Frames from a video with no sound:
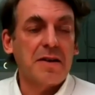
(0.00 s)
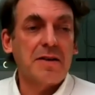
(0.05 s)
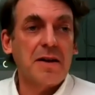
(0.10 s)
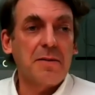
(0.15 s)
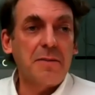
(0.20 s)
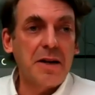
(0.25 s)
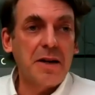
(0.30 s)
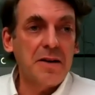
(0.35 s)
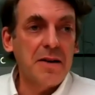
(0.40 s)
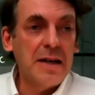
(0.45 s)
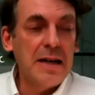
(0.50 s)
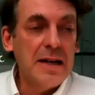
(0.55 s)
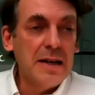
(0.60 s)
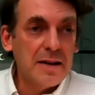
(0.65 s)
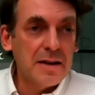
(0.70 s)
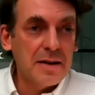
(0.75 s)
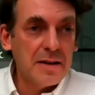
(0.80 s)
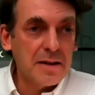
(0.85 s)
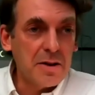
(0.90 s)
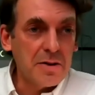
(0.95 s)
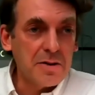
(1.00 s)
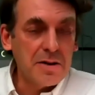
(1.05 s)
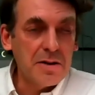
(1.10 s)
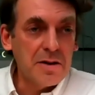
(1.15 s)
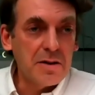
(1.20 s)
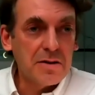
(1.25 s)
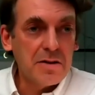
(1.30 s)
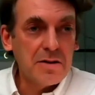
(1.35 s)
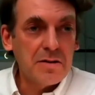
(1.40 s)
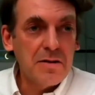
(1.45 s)
I mean,
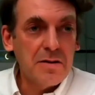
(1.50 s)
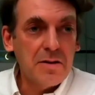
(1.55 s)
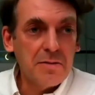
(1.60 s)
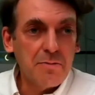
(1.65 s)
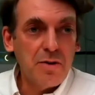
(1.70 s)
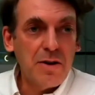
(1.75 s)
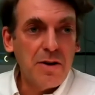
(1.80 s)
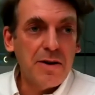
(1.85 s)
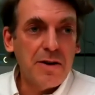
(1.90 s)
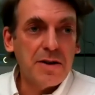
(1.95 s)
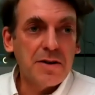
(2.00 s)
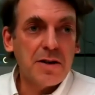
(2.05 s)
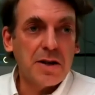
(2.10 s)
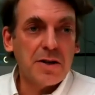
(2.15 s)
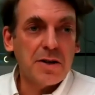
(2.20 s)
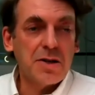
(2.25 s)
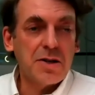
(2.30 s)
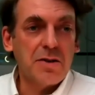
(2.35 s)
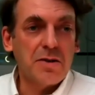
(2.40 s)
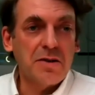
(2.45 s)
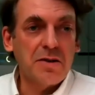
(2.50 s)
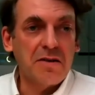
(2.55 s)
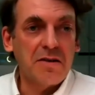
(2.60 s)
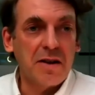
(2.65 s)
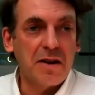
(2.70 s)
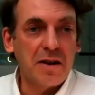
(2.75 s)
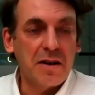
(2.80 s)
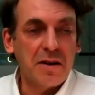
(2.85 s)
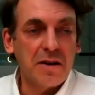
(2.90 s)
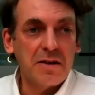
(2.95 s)
you briefly touched on
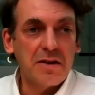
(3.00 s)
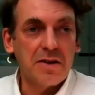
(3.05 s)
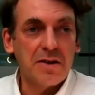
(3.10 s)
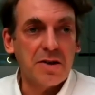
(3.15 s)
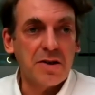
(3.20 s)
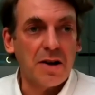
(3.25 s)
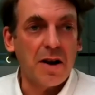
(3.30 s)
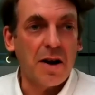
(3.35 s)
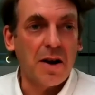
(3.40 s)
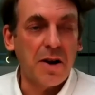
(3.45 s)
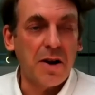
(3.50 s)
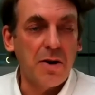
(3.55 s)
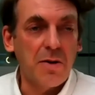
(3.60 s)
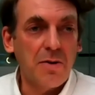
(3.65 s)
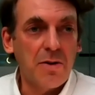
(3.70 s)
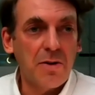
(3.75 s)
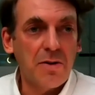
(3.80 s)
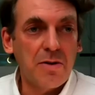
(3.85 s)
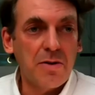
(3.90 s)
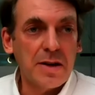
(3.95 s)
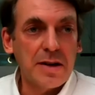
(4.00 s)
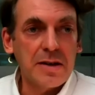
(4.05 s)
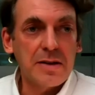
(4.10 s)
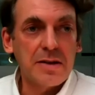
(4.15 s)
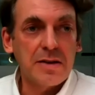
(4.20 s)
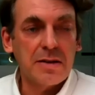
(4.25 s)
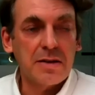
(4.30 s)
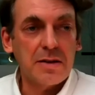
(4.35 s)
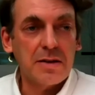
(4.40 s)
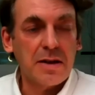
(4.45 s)
the digital euro, and
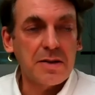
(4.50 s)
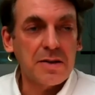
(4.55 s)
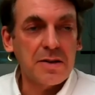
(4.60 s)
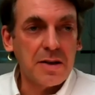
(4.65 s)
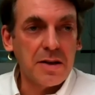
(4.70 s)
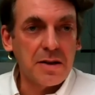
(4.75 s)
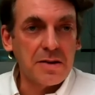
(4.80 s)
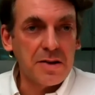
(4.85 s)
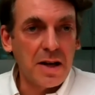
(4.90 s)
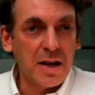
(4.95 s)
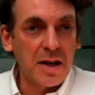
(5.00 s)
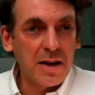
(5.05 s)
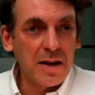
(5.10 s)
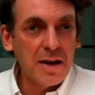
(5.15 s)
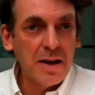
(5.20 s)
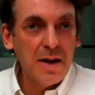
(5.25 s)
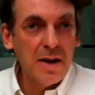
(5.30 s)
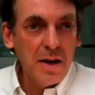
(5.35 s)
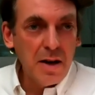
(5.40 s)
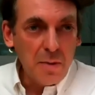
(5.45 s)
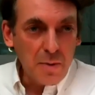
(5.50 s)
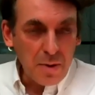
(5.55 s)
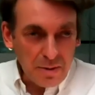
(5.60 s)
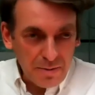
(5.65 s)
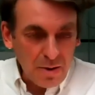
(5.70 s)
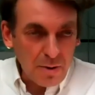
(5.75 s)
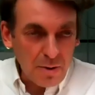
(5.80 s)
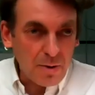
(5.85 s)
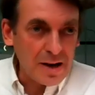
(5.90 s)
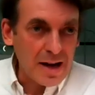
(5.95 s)
I think we
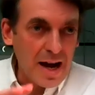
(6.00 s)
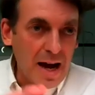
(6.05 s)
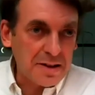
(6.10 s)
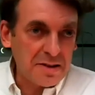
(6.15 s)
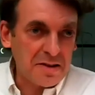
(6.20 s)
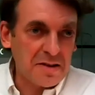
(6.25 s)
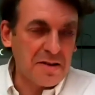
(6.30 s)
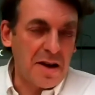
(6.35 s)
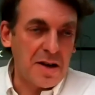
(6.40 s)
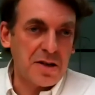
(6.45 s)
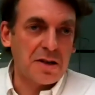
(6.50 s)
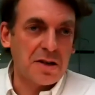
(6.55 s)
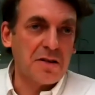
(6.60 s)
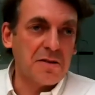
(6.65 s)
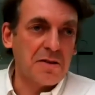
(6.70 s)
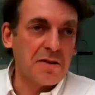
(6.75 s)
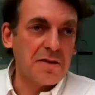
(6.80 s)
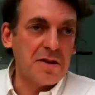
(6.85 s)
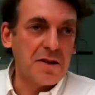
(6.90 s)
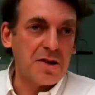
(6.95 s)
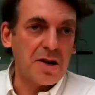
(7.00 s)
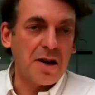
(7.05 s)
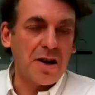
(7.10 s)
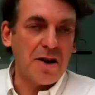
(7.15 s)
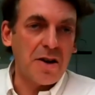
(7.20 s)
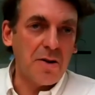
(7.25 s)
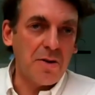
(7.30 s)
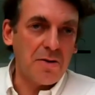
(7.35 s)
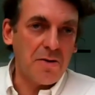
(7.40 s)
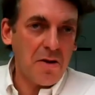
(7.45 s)
already had sessions on digital
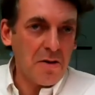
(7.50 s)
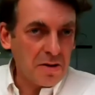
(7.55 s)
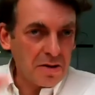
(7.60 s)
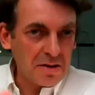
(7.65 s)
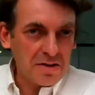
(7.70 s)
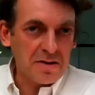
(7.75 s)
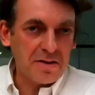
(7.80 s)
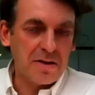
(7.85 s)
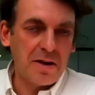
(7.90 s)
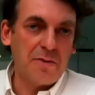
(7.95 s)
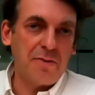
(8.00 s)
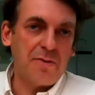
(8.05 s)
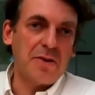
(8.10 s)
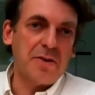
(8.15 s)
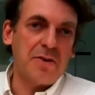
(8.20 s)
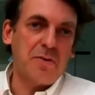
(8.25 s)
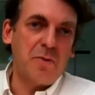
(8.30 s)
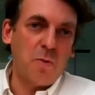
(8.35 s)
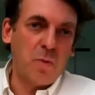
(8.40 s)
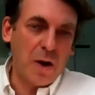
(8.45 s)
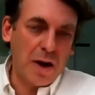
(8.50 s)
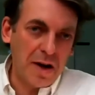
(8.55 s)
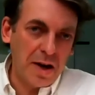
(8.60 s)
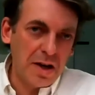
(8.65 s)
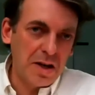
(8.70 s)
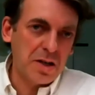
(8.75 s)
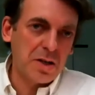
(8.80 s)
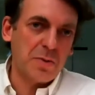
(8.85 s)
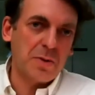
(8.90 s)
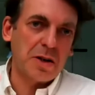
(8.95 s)
euro, on the different
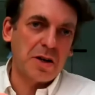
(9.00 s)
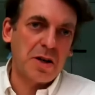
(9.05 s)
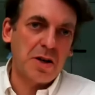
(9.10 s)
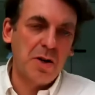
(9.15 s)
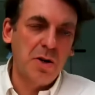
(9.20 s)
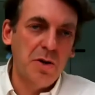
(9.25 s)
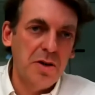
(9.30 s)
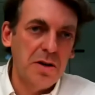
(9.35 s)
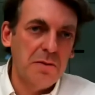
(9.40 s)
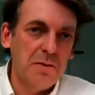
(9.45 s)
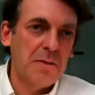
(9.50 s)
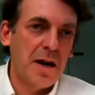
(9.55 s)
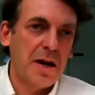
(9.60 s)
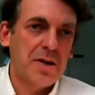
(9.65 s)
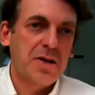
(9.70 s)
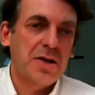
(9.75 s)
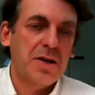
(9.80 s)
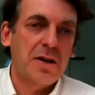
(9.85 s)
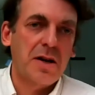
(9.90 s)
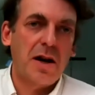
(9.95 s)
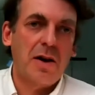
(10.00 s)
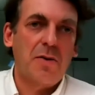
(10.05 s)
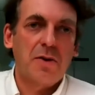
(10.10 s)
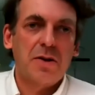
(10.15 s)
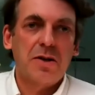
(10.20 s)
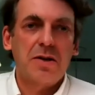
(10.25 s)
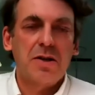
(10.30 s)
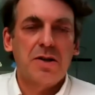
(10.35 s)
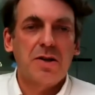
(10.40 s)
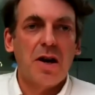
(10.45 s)
ways one could imagine how
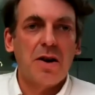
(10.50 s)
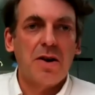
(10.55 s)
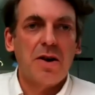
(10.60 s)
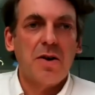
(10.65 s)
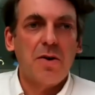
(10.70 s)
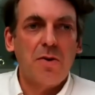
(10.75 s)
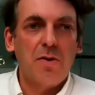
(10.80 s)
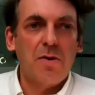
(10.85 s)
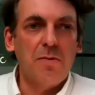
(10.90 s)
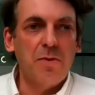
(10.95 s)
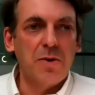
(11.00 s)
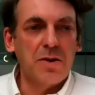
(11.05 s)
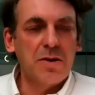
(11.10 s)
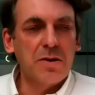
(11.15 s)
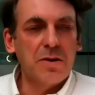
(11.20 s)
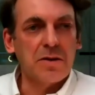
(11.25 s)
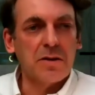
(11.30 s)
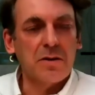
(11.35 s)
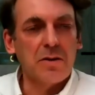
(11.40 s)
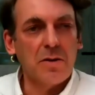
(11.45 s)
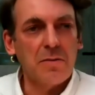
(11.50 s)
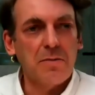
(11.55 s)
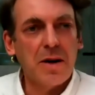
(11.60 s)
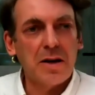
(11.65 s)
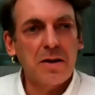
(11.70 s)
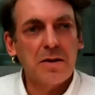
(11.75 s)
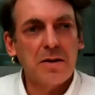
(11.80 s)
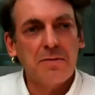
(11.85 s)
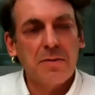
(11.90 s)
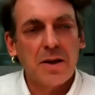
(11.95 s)
a digital euro would
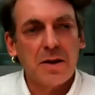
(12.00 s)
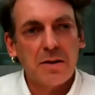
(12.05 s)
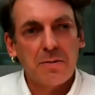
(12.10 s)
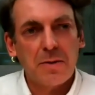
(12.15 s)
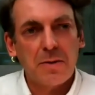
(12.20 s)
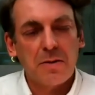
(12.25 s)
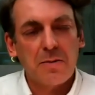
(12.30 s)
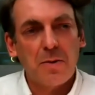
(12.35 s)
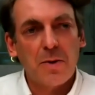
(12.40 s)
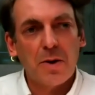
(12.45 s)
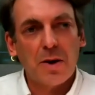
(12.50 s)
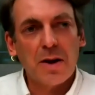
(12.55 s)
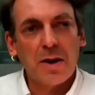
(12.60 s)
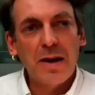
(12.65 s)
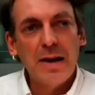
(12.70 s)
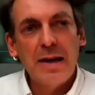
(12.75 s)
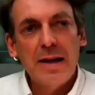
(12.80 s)
might work.